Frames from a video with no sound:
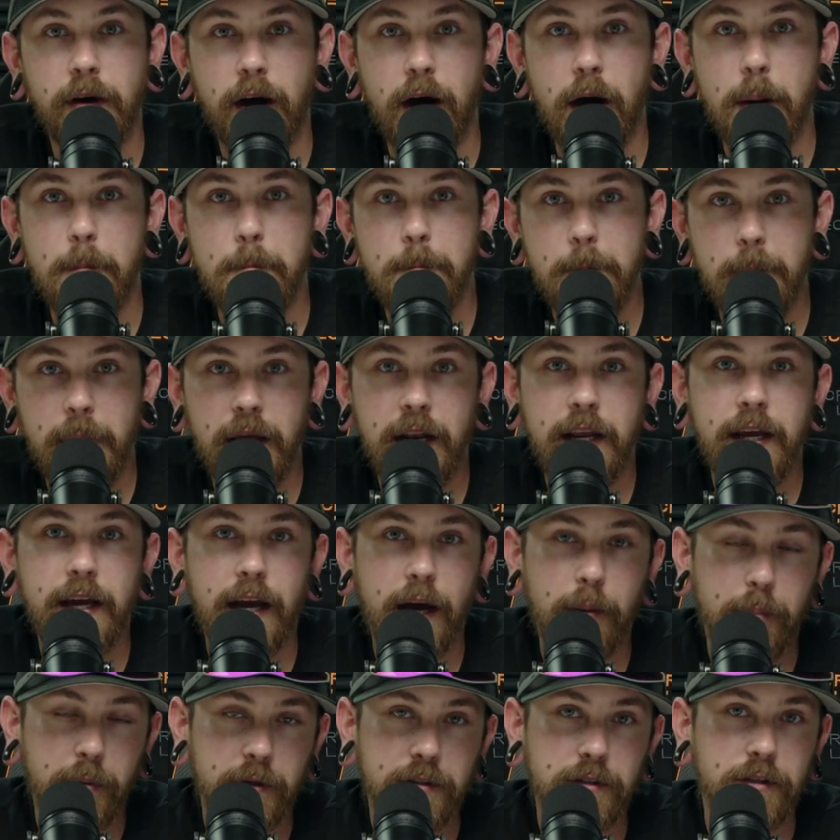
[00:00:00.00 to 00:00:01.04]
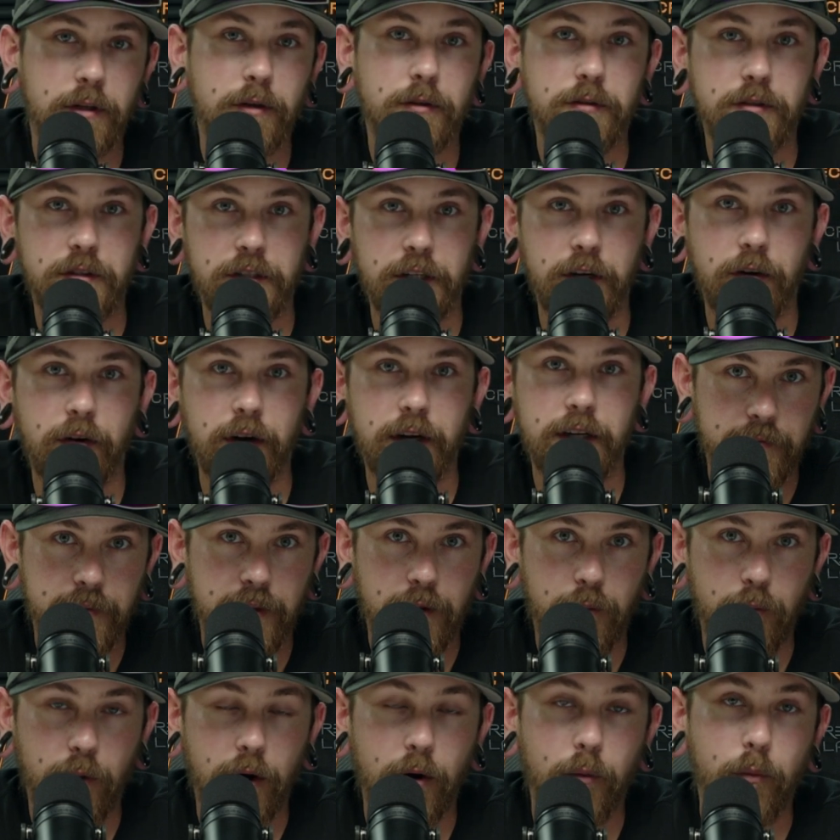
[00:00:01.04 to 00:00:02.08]
a mini episode series
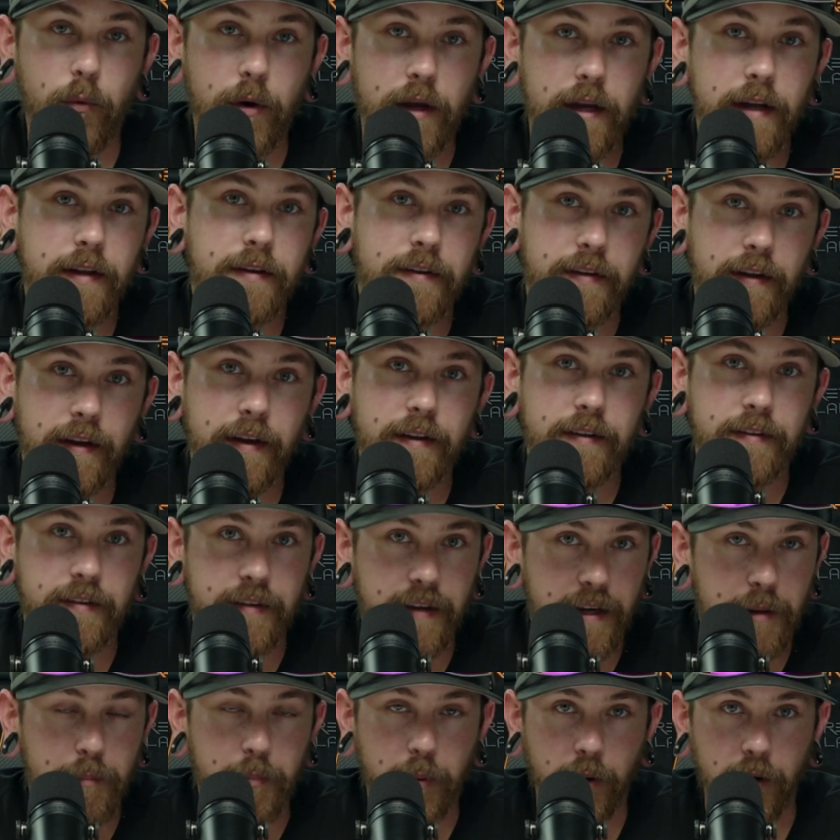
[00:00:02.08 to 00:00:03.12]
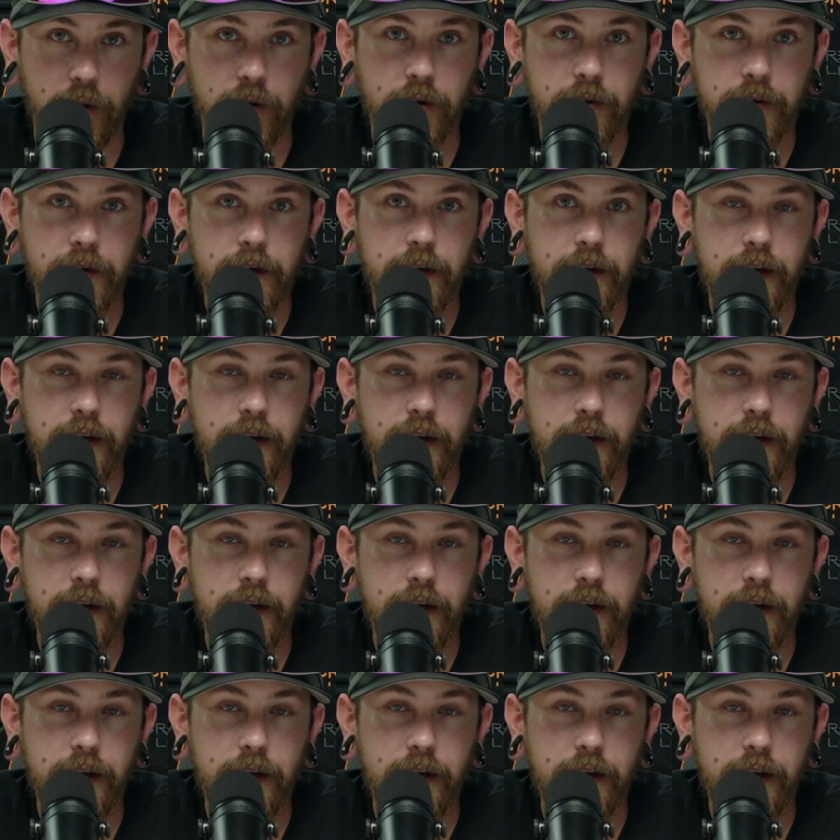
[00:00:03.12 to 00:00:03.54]
where we dig deeper